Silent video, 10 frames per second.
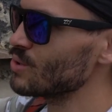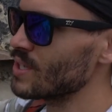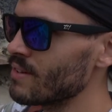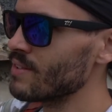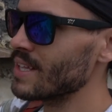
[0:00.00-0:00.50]
to
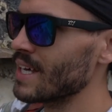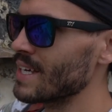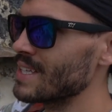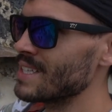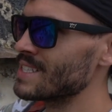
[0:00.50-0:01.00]
give it
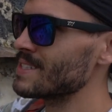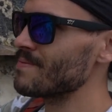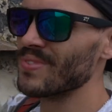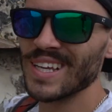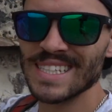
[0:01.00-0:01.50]
like this
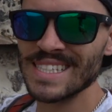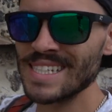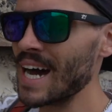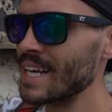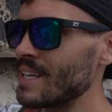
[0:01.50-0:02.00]

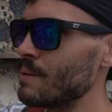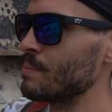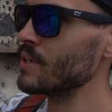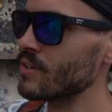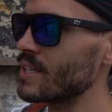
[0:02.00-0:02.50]
dotted
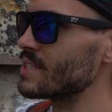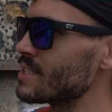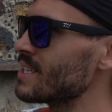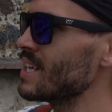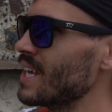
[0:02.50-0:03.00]

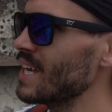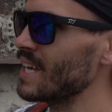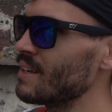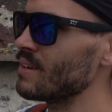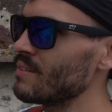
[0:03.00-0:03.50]
appearance.
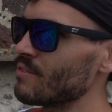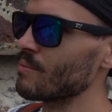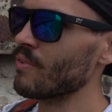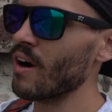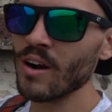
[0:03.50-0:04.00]
And from
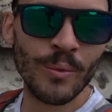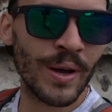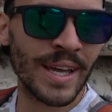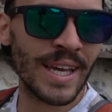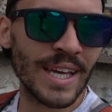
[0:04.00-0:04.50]
far
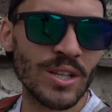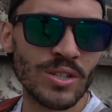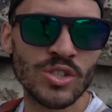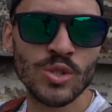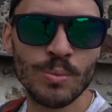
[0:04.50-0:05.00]
away it
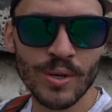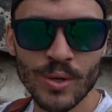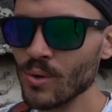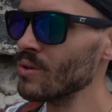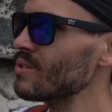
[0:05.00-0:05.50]
looks super
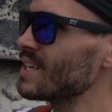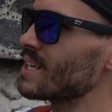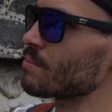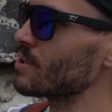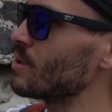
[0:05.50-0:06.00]
cool, and
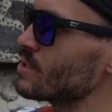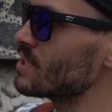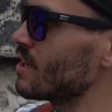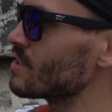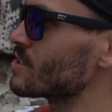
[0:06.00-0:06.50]
up close
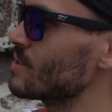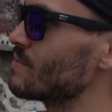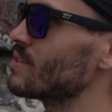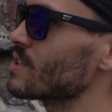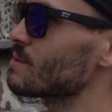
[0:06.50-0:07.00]
it also
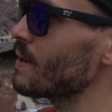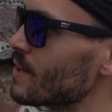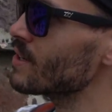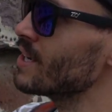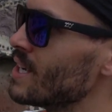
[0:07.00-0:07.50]
even looks
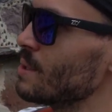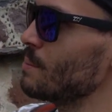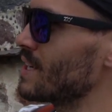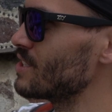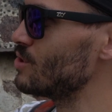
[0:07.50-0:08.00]
better
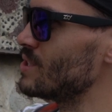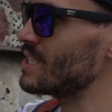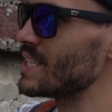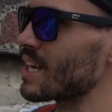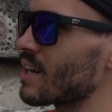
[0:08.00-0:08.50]
because you
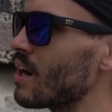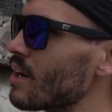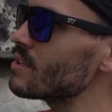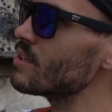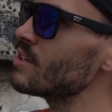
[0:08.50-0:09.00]
see the
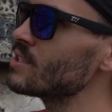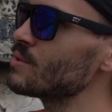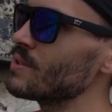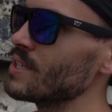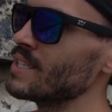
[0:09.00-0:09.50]
colors
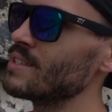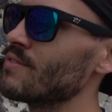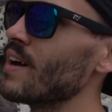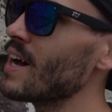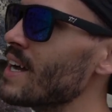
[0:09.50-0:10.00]
really
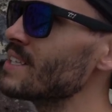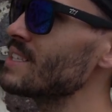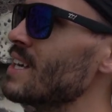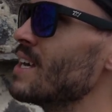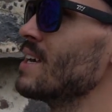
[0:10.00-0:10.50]

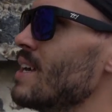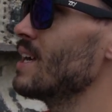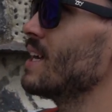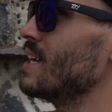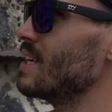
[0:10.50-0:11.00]
defined,
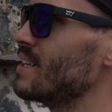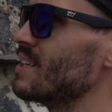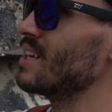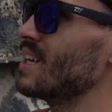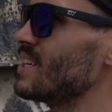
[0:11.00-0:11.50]
and
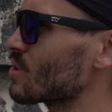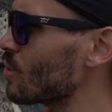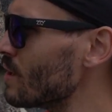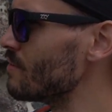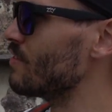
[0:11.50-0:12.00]
it's quite